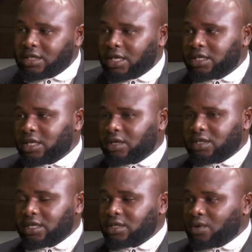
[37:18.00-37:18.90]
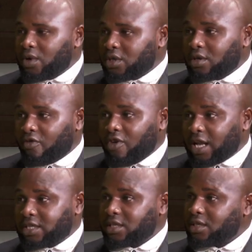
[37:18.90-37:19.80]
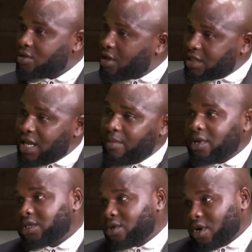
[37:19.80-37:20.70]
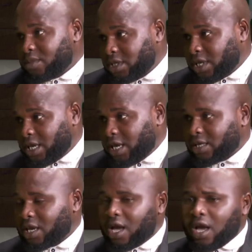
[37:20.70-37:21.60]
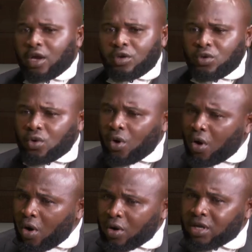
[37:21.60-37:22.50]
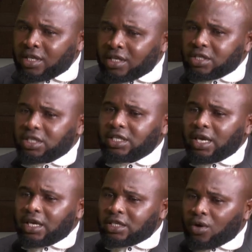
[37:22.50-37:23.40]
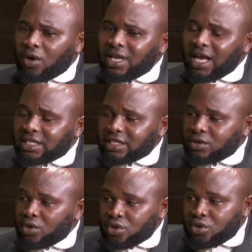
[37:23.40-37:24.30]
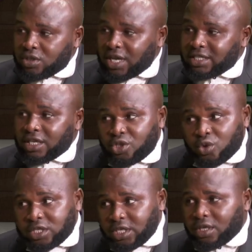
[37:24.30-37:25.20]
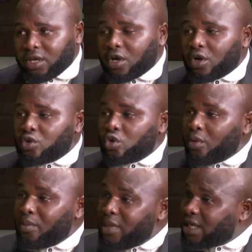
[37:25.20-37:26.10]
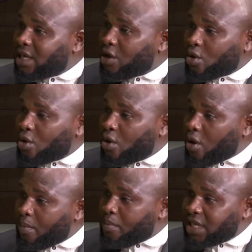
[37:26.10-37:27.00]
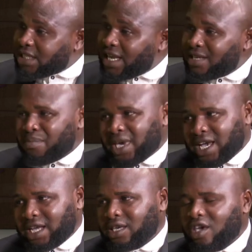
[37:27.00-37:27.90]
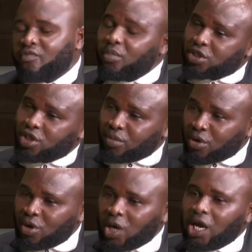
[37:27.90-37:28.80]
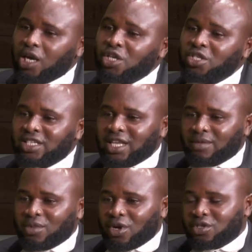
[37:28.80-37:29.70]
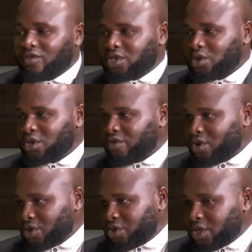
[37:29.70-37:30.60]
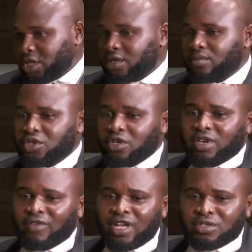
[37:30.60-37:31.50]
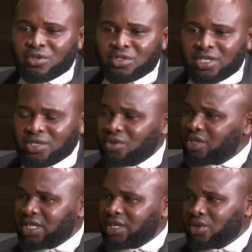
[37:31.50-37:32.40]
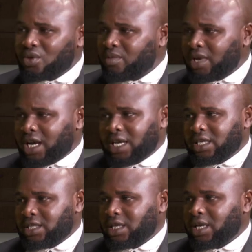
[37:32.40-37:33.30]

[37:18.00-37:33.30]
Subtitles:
is exactly the question of fact. Joint liability comes in again. You owe the other road users a duty to meet a competent mechanic, if possible. It's just that because of the situation of the country, in most of the advanced countries, you don't see these road mechanics.